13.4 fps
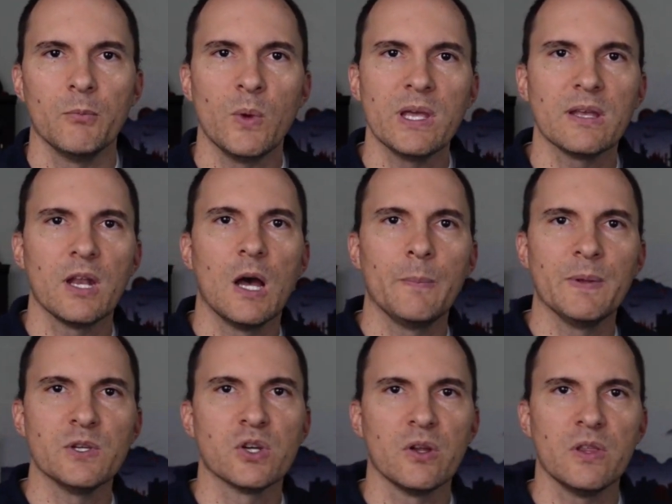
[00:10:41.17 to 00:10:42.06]
We can
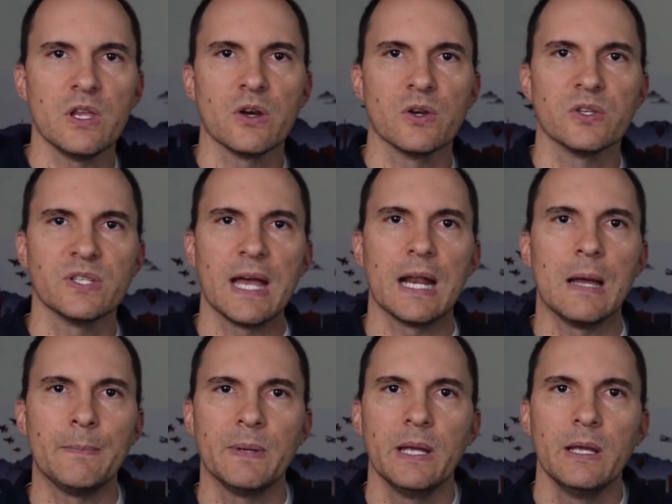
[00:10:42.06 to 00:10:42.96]
help ensure that you're set
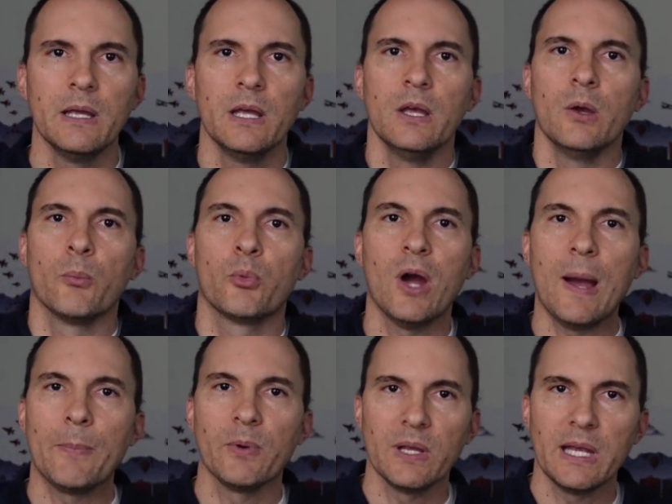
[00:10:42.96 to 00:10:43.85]
up
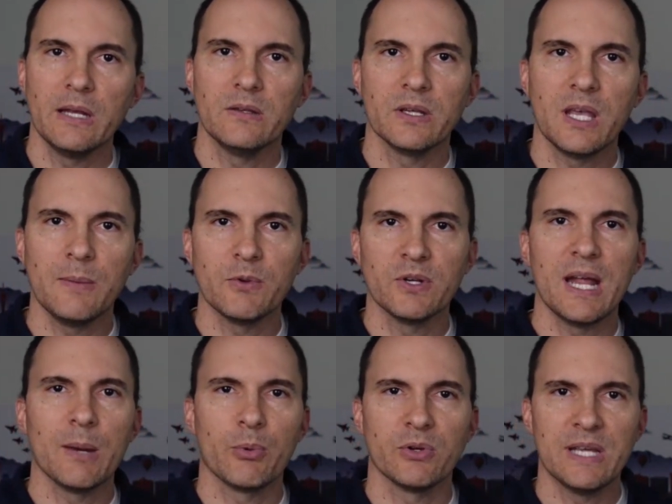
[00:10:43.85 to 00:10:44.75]
properly to keep your
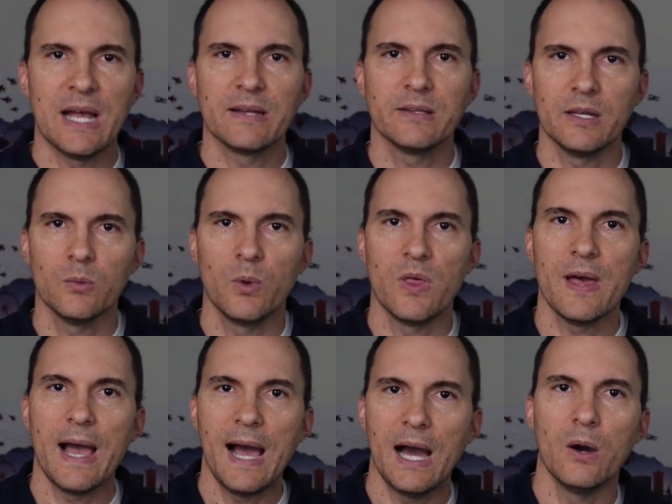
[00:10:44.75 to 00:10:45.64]
data protected
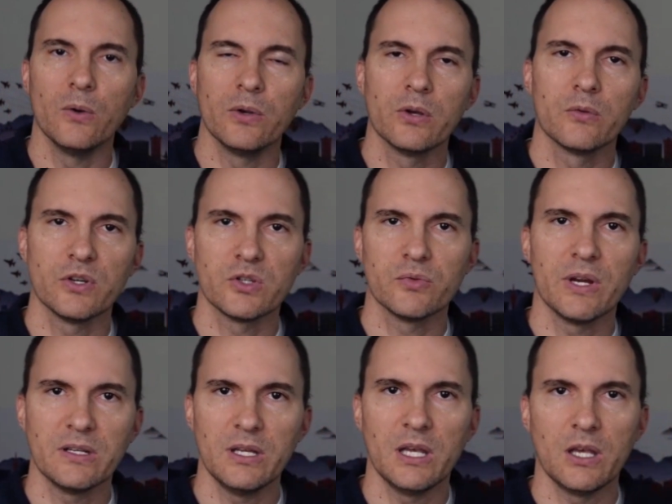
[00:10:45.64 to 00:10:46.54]
without
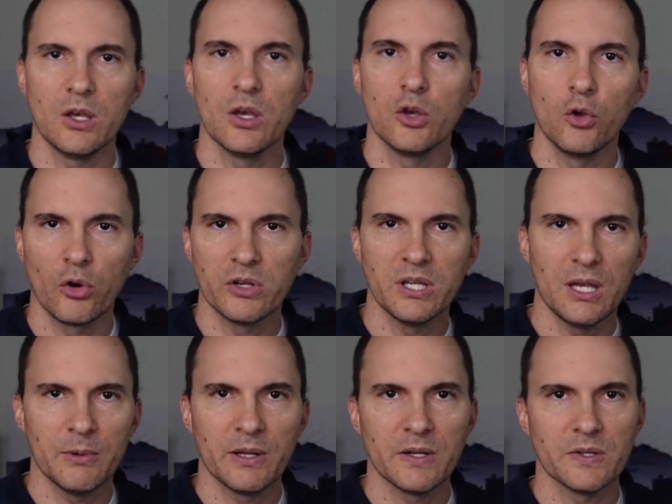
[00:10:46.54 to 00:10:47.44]
restricting your
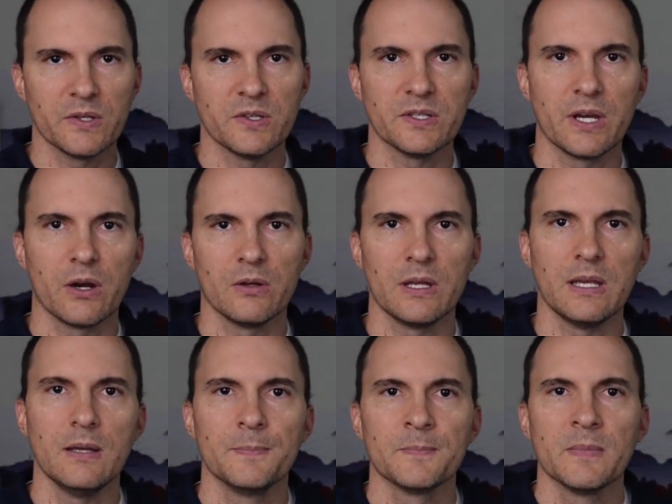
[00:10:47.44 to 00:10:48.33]
team unnecessarily.